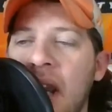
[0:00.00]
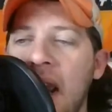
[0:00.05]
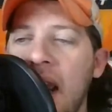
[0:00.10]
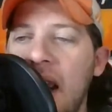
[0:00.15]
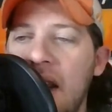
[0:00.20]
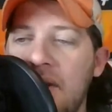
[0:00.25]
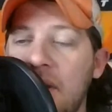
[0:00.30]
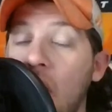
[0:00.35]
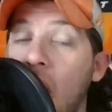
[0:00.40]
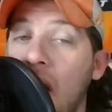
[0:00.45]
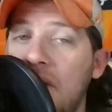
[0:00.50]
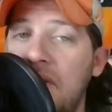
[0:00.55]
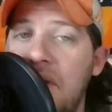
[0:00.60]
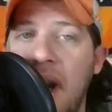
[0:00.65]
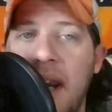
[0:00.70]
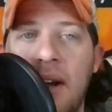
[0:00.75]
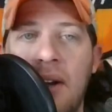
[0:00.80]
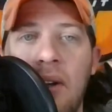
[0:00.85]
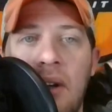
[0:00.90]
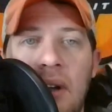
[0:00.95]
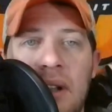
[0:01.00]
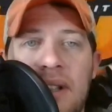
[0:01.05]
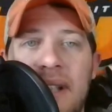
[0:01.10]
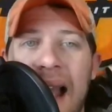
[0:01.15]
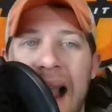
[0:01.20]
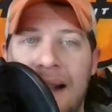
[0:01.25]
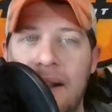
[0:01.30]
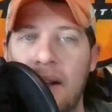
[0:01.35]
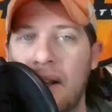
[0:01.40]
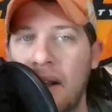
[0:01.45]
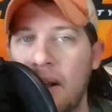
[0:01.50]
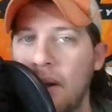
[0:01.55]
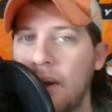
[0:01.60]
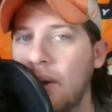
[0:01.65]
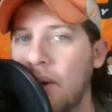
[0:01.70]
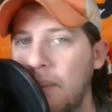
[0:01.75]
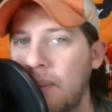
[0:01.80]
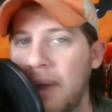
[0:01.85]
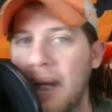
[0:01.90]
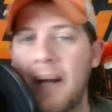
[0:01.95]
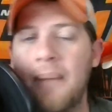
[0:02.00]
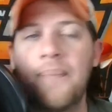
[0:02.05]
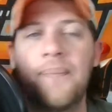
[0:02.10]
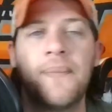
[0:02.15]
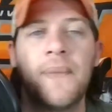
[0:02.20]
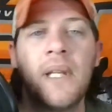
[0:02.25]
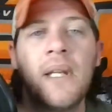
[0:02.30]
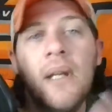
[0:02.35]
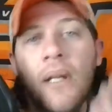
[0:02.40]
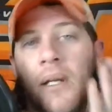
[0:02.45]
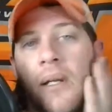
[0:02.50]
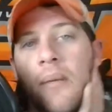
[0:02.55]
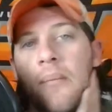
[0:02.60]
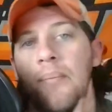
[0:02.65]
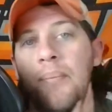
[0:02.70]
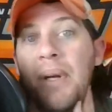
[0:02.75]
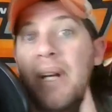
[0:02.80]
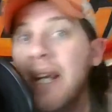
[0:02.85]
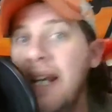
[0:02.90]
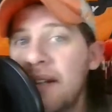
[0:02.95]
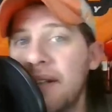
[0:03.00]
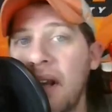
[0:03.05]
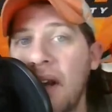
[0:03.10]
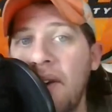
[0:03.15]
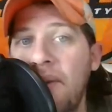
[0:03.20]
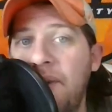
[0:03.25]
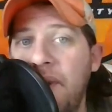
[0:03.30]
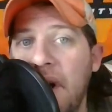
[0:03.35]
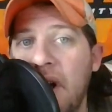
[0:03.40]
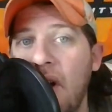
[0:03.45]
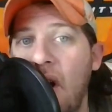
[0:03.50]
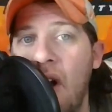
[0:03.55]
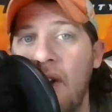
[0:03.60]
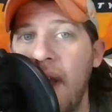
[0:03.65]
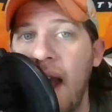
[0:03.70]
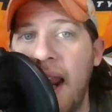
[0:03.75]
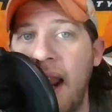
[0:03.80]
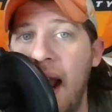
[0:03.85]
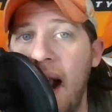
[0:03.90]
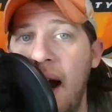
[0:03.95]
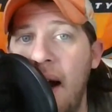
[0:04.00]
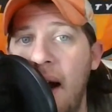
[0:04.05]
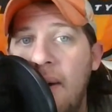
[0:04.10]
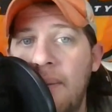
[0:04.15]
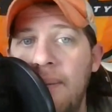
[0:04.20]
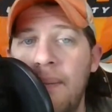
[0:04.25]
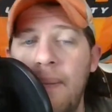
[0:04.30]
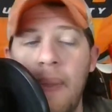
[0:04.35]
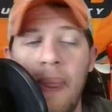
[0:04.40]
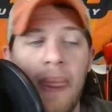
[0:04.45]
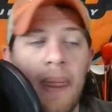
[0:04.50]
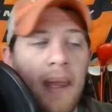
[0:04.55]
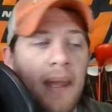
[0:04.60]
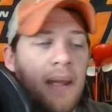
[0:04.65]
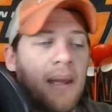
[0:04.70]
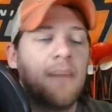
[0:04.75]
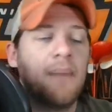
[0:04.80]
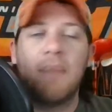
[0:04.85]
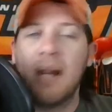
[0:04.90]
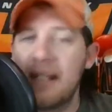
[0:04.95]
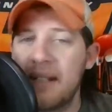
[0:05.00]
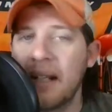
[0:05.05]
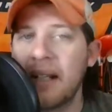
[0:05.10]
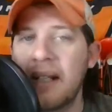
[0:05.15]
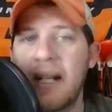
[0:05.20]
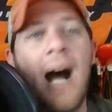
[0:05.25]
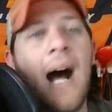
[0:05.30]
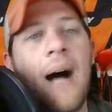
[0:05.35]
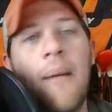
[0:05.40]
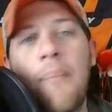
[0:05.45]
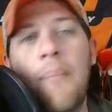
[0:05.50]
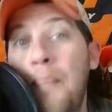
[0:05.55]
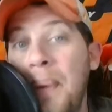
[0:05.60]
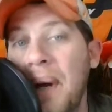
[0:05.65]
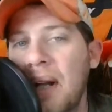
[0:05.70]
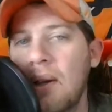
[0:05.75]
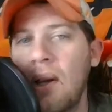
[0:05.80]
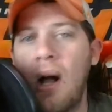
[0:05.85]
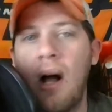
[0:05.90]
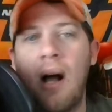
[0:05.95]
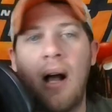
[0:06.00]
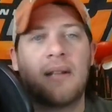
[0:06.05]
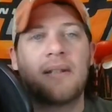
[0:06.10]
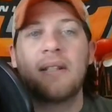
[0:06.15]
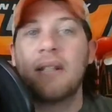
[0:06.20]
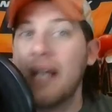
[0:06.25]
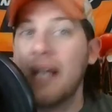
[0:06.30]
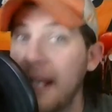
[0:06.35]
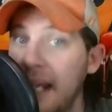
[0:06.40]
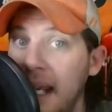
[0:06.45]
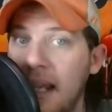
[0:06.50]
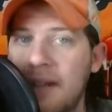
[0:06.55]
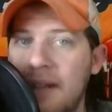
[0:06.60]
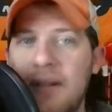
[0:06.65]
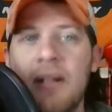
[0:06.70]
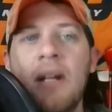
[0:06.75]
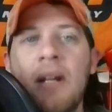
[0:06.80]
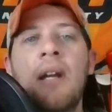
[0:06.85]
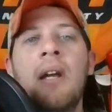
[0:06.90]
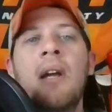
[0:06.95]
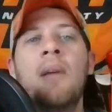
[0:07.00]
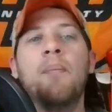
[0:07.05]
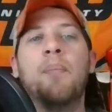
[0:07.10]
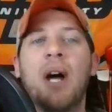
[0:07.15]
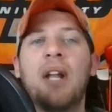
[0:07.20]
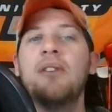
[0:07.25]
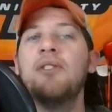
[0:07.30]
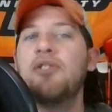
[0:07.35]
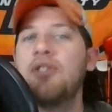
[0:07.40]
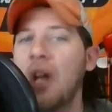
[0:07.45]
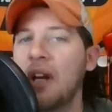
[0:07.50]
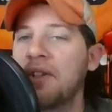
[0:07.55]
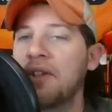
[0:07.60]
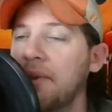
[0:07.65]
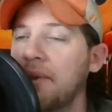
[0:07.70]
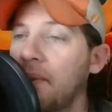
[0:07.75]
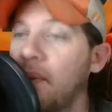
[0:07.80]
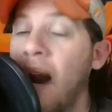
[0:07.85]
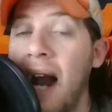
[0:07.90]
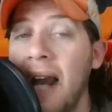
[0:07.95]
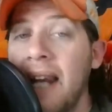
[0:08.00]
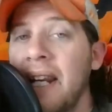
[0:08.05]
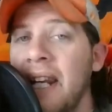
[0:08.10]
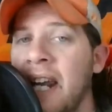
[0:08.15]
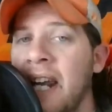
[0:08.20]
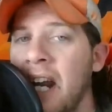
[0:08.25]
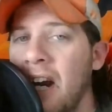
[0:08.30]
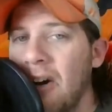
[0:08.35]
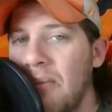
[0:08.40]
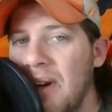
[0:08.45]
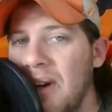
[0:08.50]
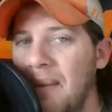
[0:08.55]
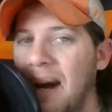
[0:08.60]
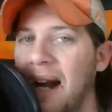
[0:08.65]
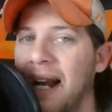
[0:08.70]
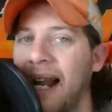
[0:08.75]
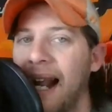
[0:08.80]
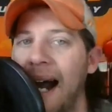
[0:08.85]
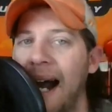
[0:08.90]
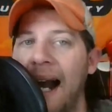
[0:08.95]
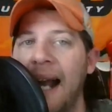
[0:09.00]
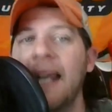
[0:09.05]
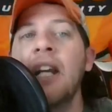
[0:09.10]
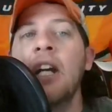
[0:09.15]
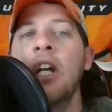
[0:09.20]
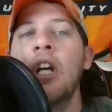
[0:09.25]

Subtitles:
his launch angle and tackling a little bit. But he's going to figure all that out. Mason Cobb, big loss. It is. But Justin Wright, hear me, my guy.